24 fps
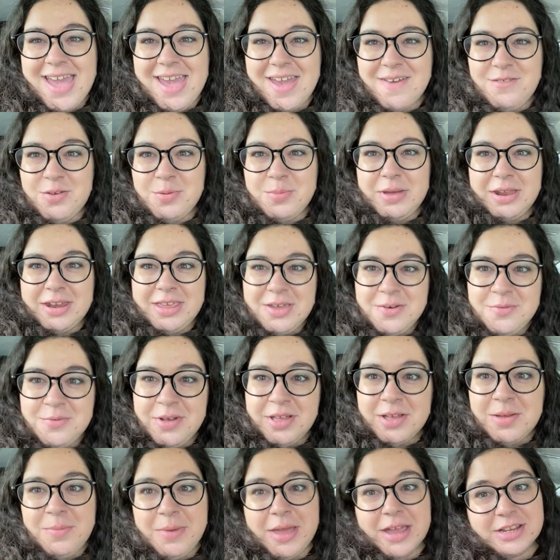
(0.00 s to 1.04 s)
everybody,
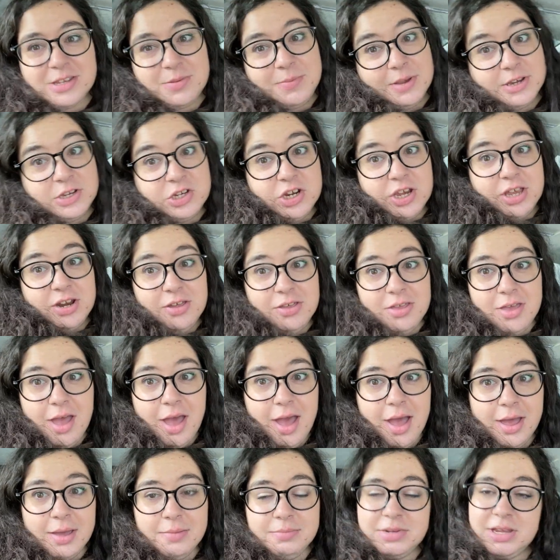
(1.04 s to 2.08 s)
welcome back to my channel.
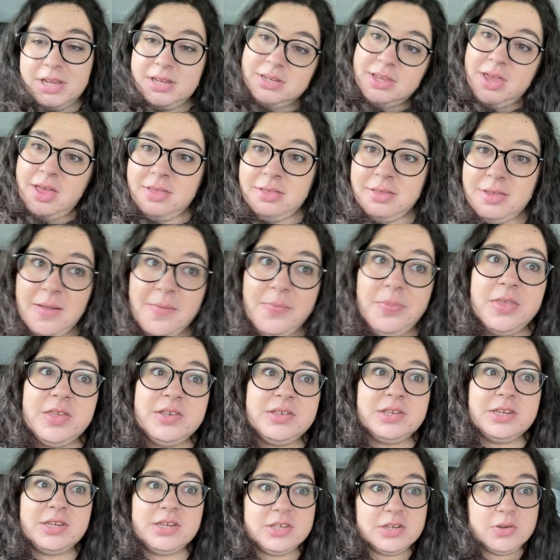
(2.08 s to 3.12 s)
I'm Danielle and
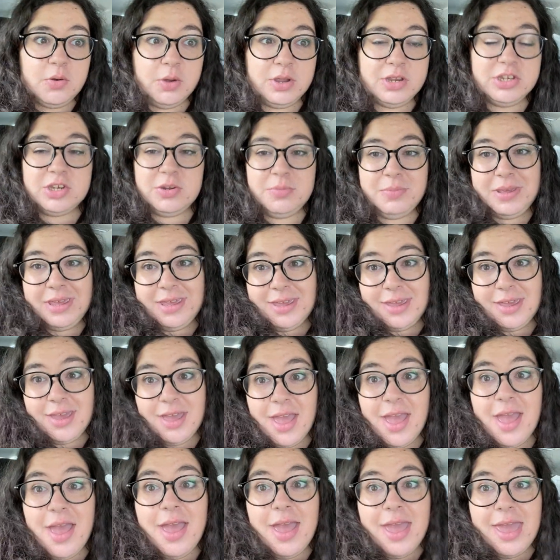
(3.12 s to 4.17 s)
this is going to be
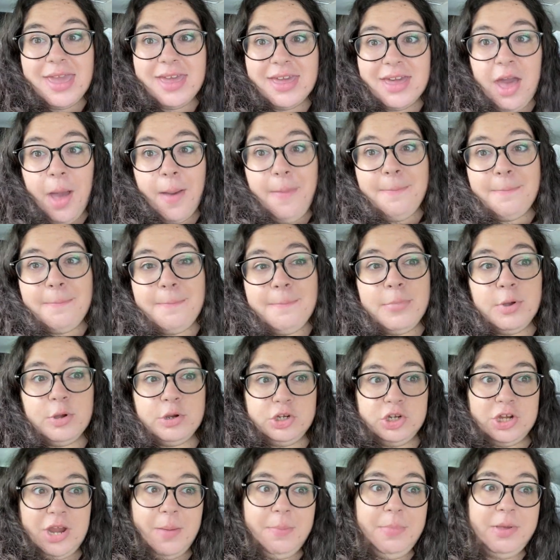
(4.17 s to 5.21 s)
a come book
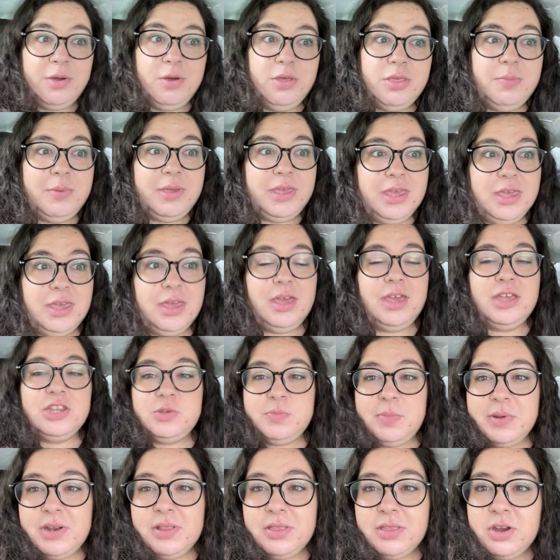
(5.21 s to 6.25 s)
shopping with me. It's
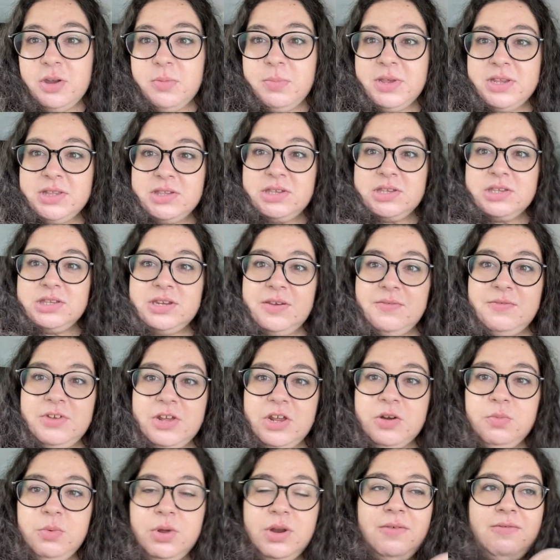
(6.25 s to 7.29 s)
been a little bit since I've
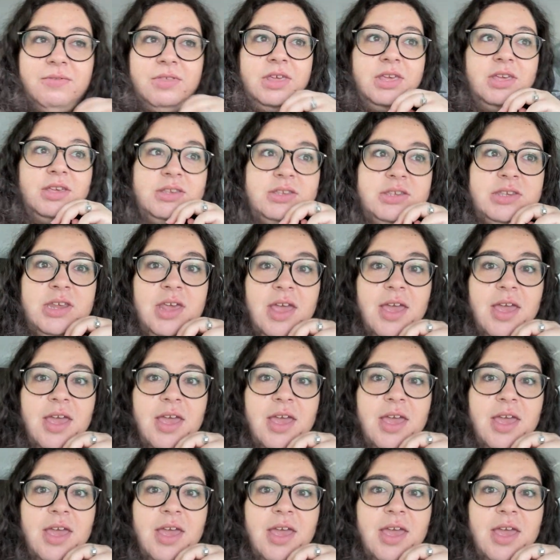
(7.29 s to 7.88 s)
done one of these